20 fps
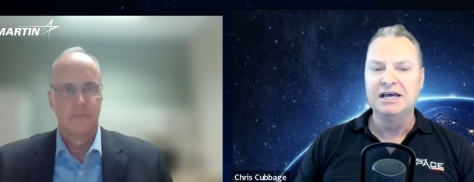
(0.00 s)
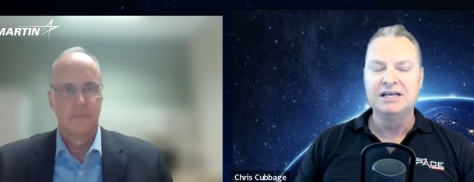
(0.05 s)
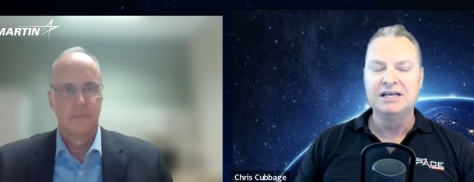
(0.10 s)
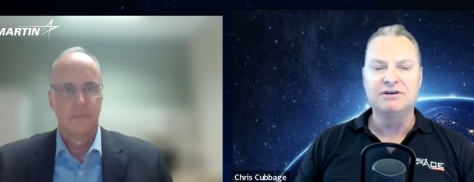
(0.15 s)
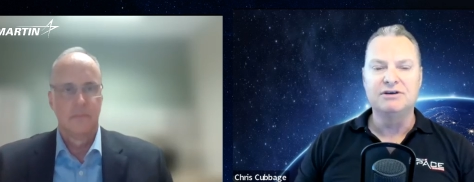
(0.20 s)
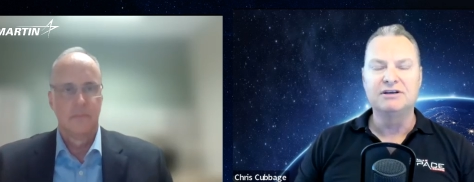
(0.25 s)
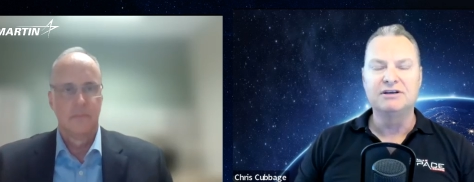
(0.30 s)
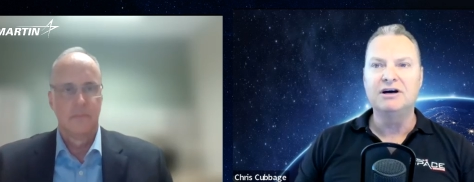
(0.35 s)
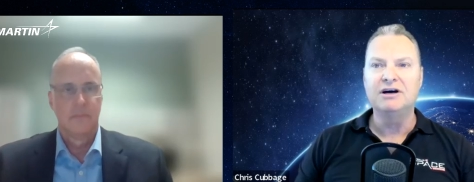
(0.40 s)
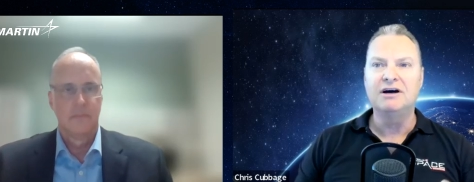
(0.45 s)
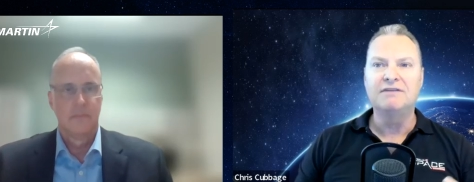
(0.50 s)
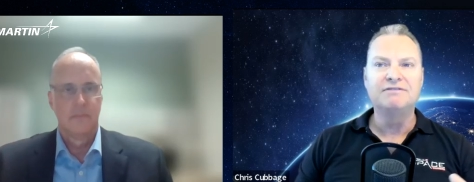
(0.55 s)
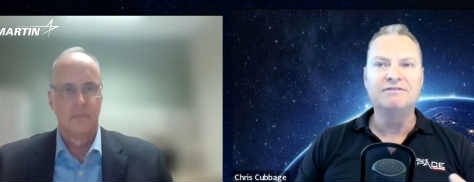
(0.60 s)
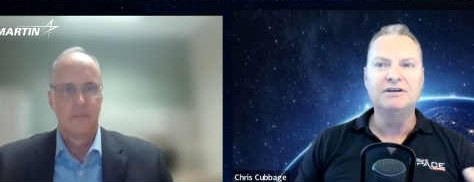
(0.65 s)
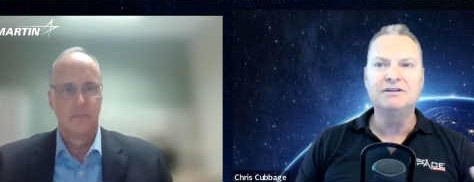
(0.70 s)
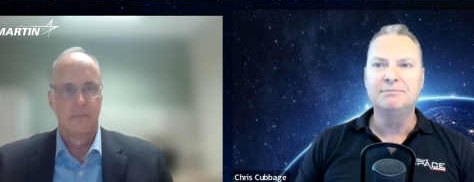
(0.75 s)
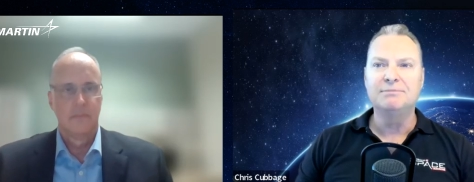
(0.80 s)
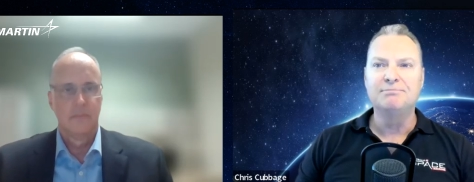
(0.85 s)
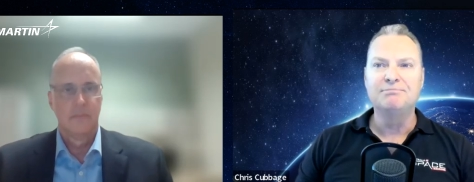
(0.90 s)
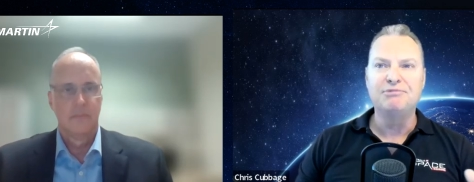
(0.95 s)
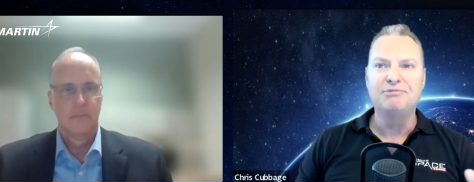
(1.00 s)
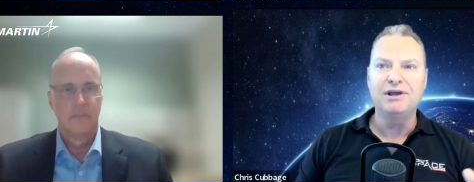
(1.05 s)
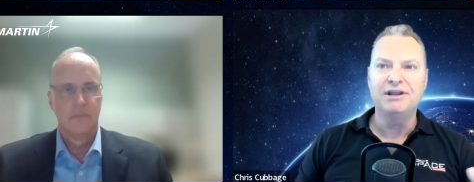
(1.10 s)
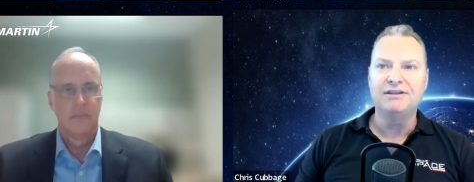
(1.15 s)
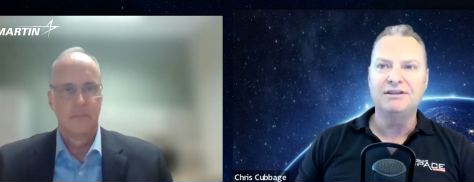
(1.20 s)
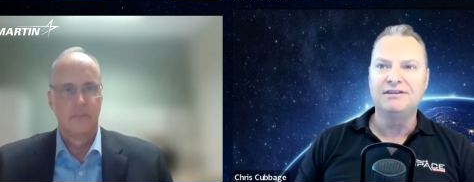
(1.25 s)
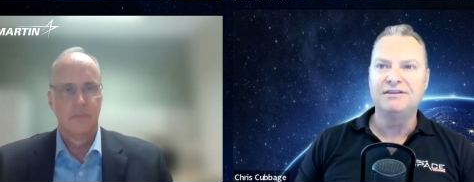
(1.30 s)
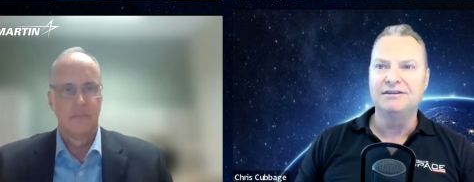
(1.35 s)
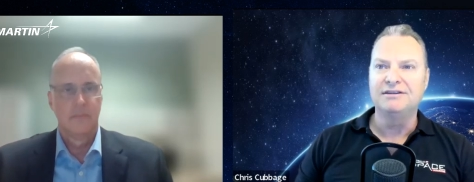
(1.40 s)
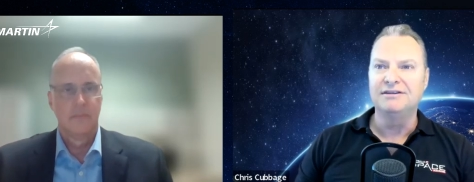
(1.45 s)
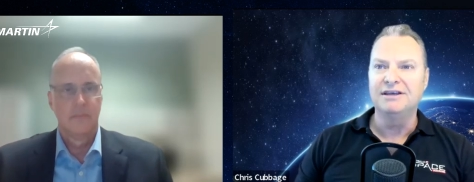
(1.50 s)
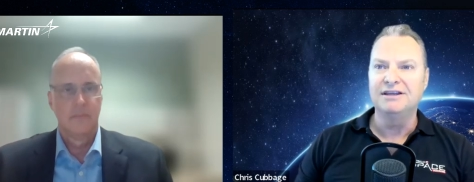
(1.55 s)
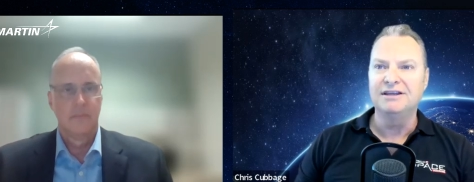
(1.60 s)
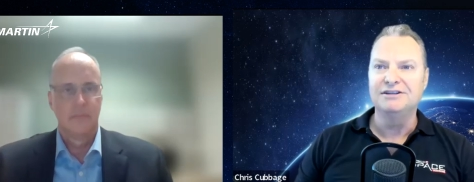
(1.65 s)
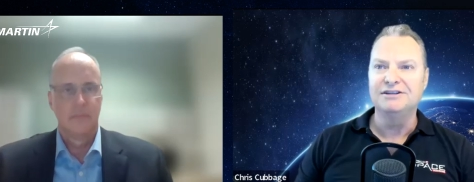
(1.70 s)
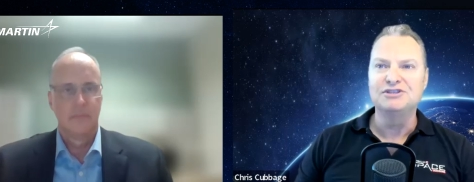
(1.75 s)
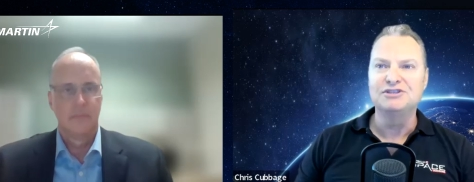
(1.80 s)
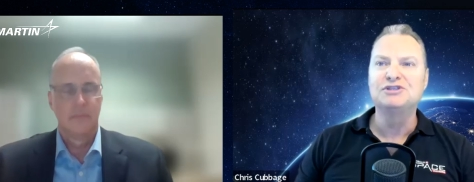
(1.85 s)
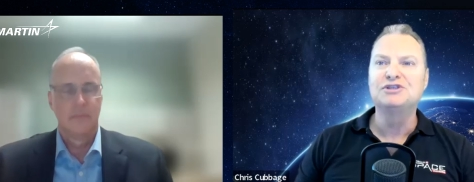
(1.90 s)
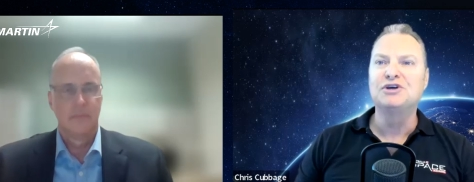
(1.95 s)
Speaker 1: So I got I've got the breadth and,
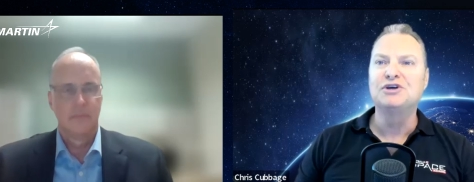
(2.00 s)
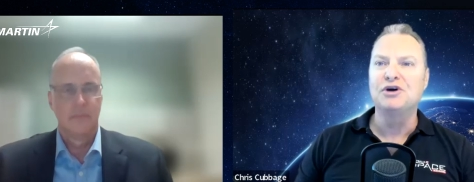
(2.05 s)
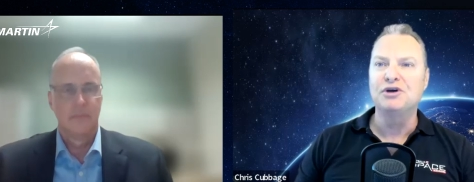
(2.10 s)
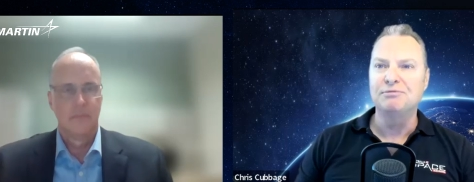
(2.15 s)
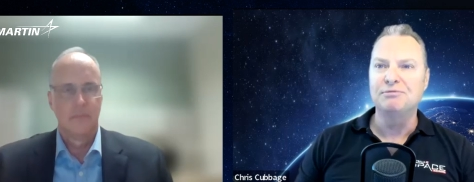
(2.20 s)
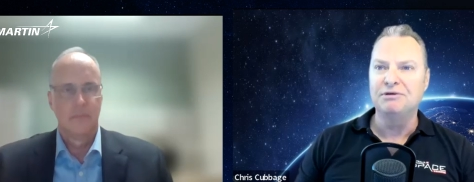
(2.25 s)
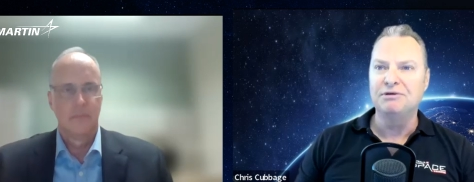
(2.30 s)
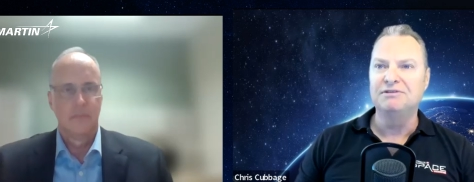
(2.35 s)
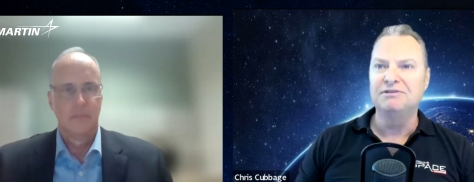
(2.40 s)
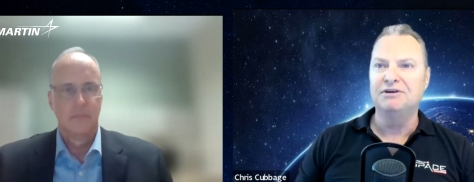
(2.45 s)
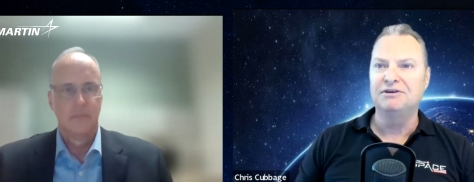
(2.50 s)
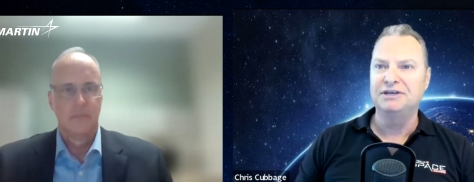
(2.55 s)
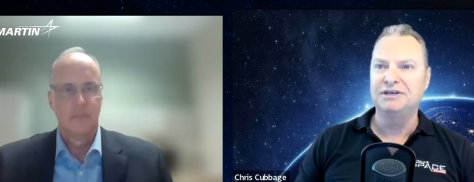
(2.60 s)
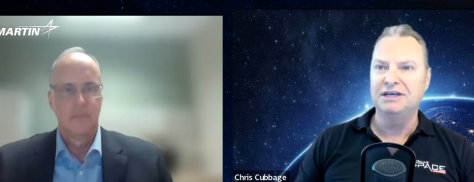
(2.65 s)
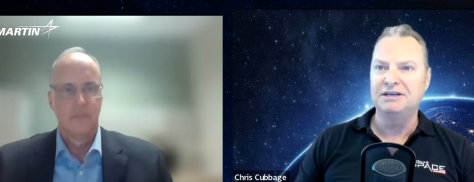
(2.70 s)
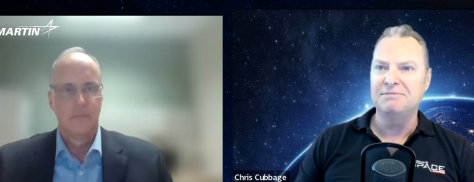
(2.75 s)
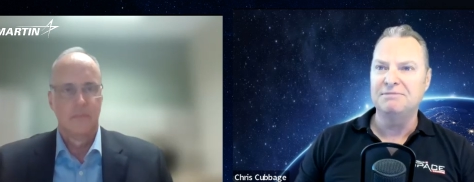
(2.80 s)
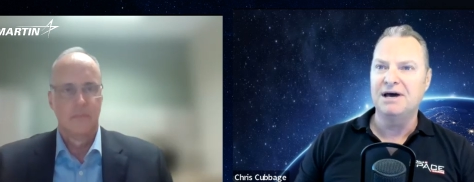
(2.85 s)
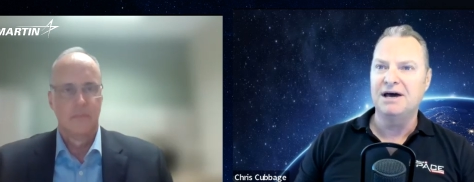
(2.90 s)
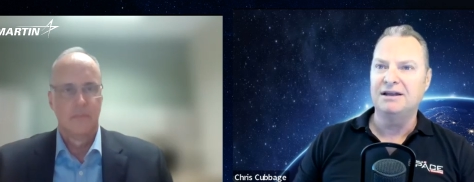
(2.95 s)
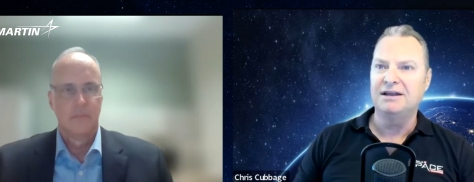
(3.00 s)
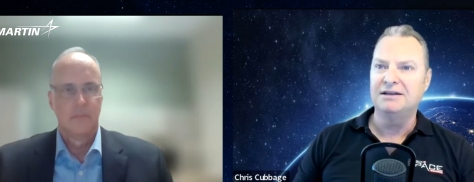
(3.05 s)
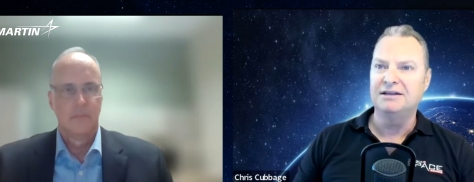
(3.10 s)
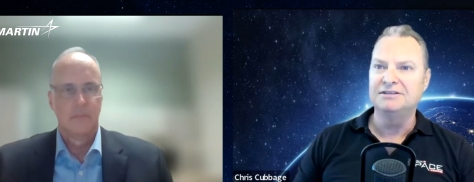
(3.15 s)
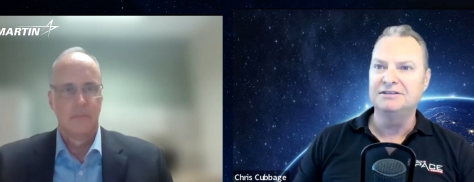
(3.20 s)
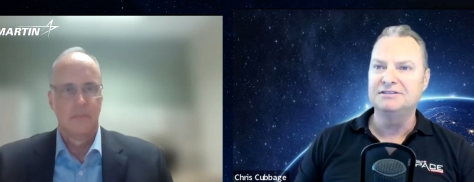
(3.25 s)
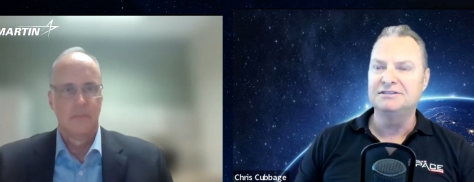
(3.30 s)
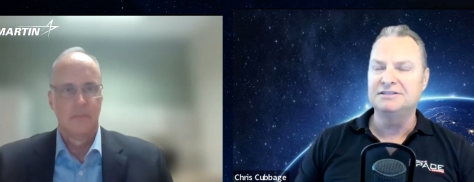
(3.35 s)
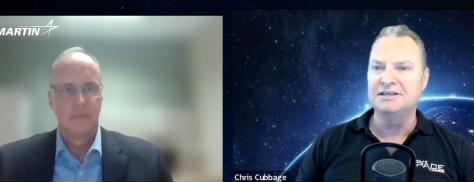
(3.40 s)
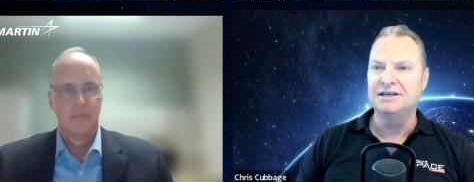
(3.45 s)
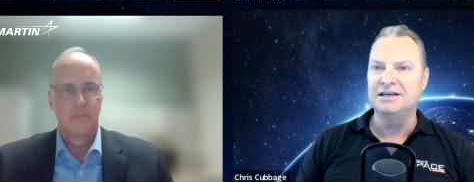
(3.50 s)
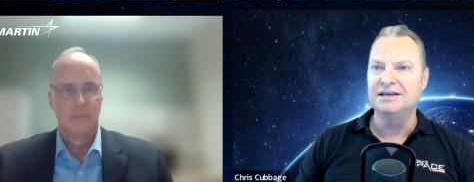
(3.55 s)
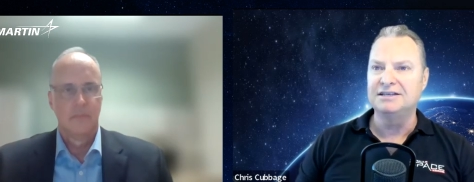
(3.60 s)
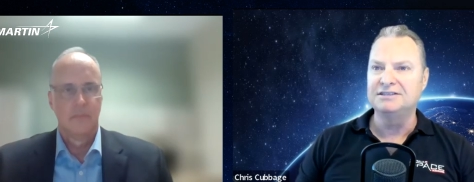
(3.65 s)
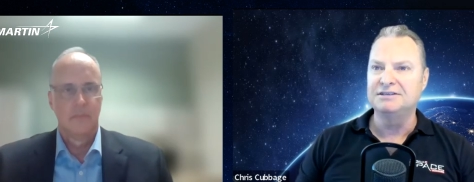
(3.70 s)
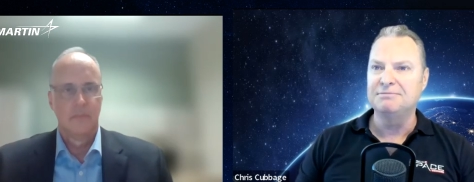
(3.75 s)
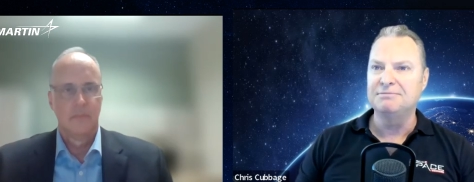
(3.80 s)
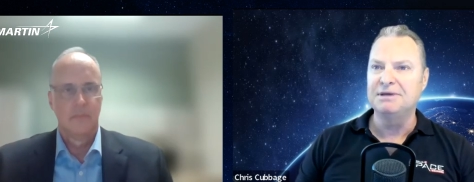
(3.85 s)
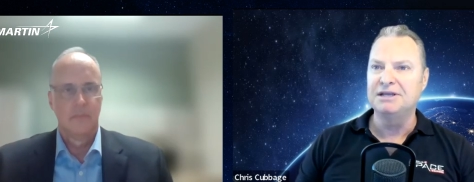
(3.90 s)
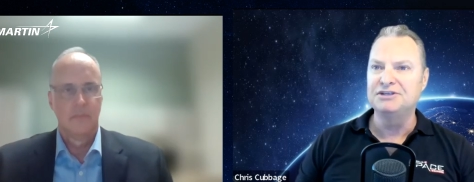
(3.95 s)
and the scope of Lockheed Martin. It's uh,
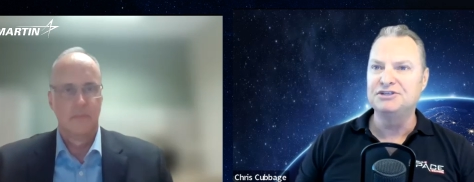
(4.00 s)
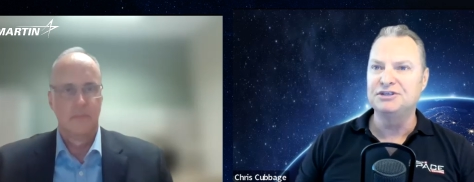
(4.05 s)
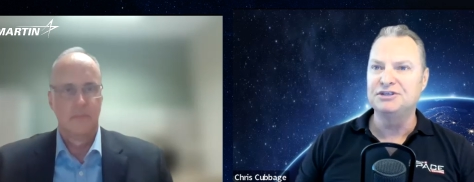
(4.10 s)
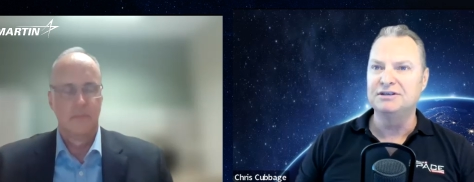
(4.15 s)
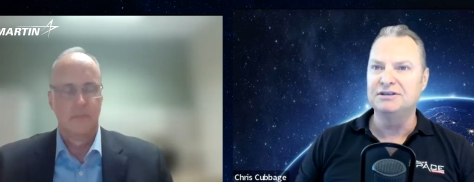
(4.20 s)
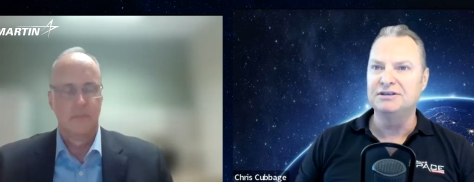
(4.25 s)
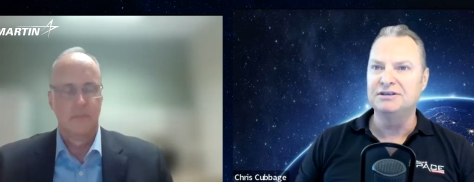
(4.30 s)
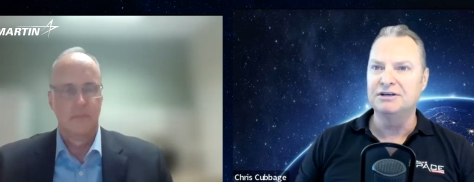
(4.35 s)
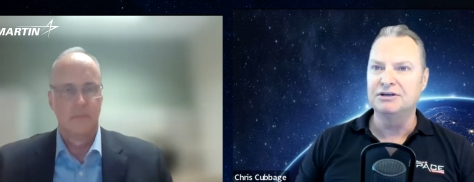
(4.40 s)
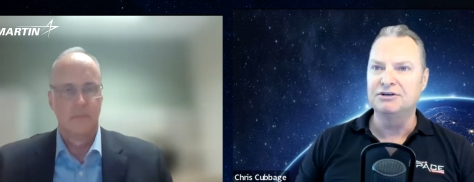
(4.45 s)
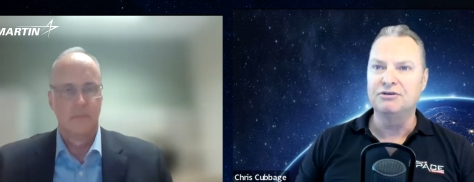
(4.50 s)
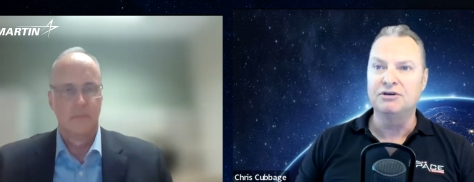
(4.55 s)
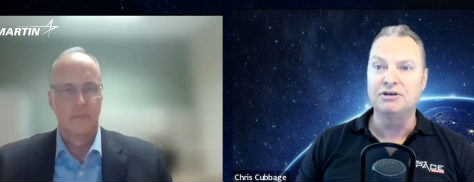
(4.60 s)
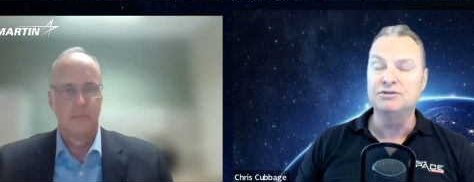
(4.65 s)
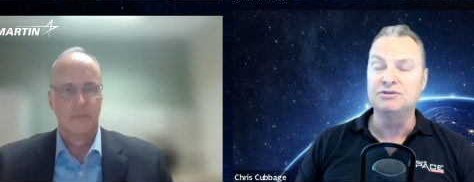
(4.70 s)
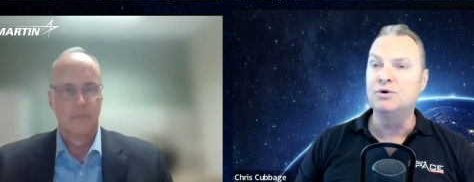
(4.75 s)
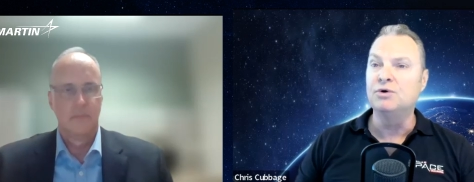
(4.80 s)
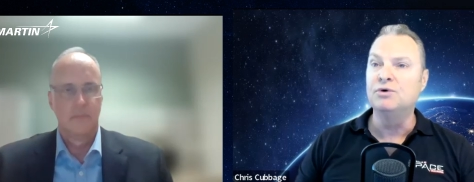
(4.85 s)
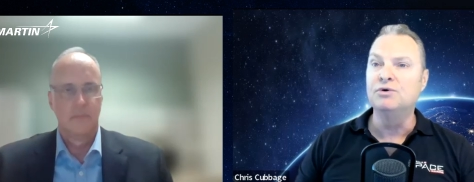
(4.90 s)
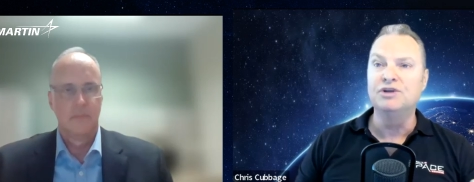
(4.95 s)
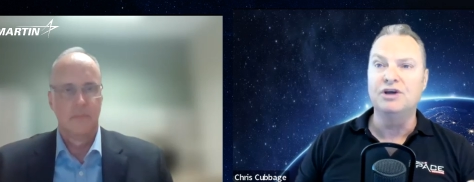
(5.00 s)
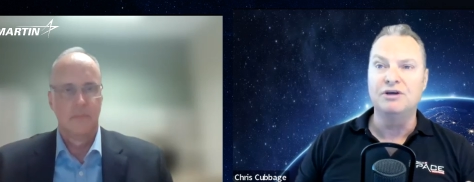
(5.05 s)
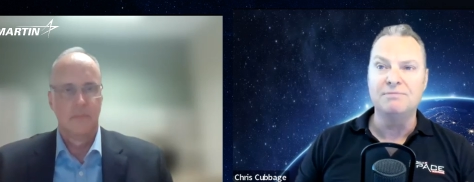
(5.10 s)
as I mentioned across all